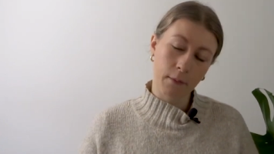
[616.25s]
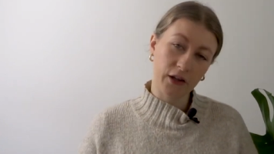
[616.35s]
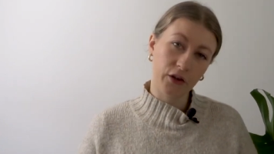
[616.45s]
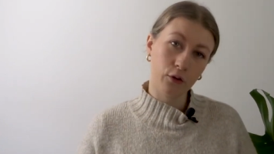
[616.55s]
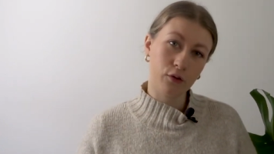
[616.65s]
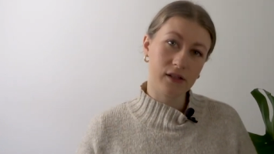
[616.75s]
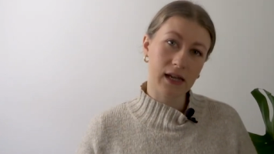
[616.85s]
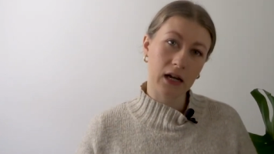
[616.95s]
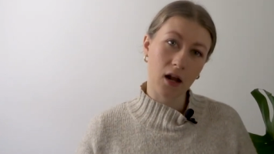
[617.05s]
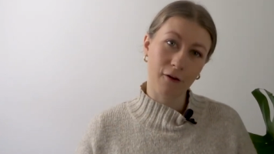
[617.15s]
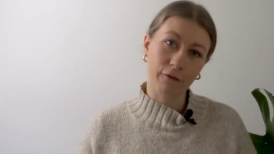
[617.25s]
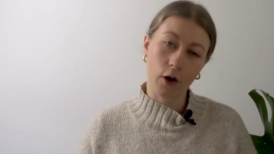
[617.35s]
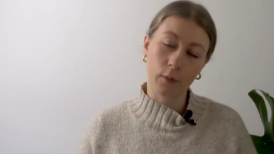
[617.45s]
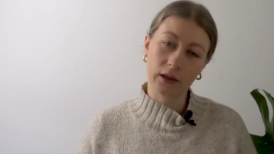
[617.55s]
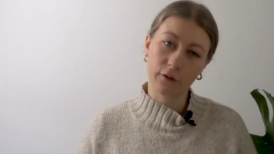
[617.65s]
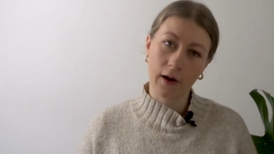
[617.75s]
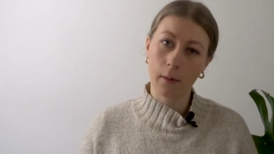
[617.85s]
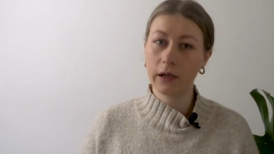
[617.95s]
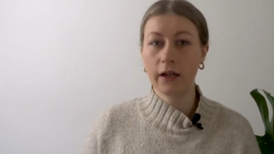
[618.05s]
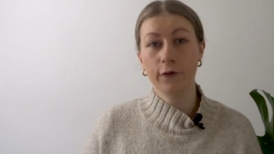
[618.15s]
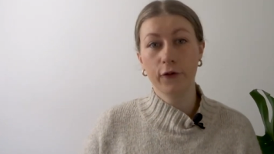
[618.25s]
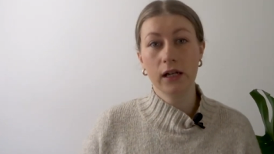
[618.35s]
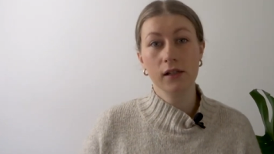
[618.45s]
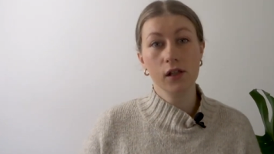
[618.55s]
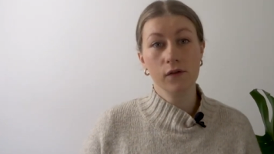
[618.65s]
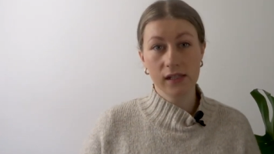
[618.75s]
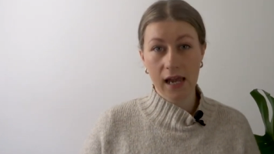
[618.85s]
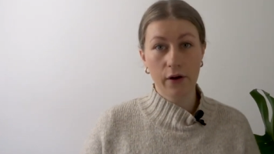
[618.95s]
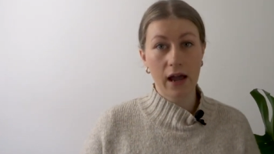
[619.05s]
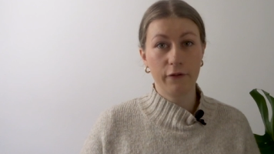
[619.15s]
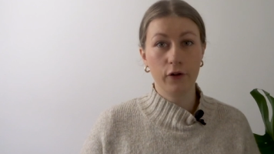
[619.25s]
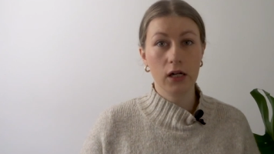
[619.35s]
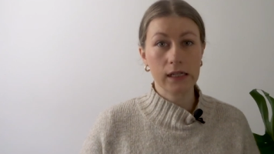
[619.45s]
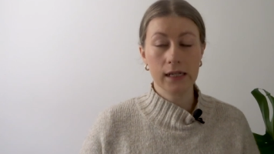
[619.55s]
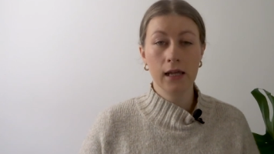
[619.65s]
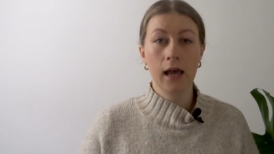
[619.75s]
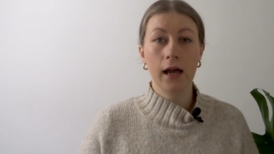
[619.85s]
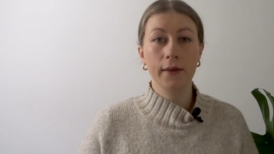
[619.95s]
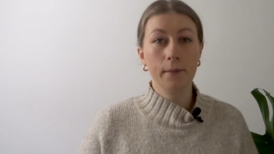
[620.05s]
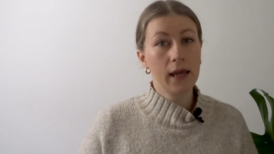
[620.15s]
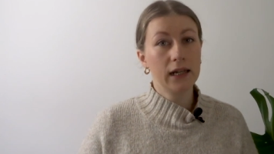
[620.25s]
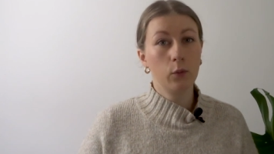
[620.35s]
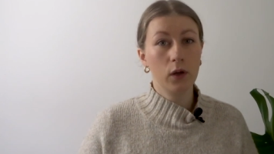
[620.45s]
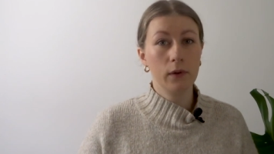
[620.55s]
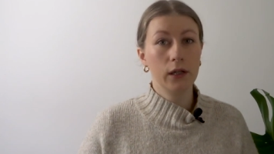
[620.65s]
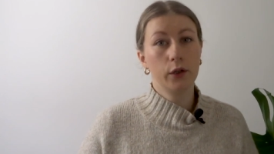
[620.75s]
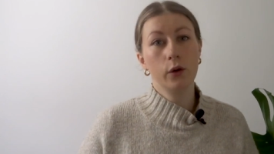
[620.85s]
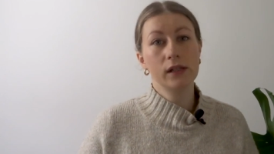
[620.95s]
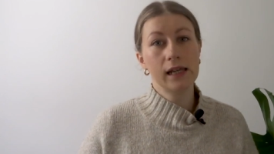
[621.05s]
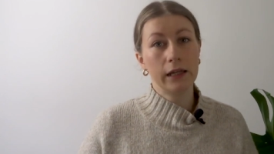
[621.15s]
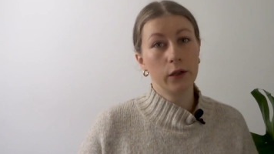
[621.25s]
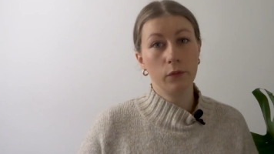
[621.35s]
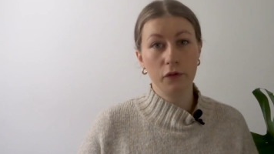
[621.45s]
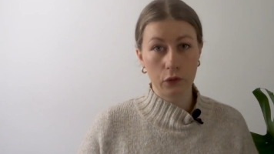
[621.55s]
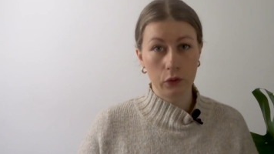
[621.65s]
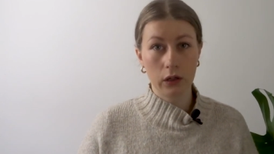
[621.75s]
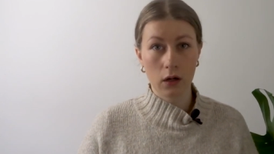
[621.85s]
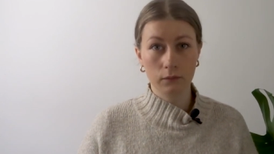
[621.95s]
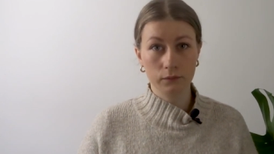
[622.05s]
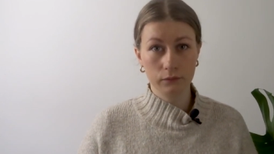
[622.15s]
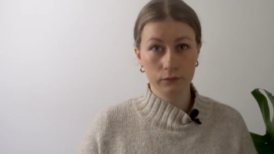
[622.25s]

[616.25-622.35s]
My thoughts and love are with the family and friends of Sarah Everard and the many women who were taken before her.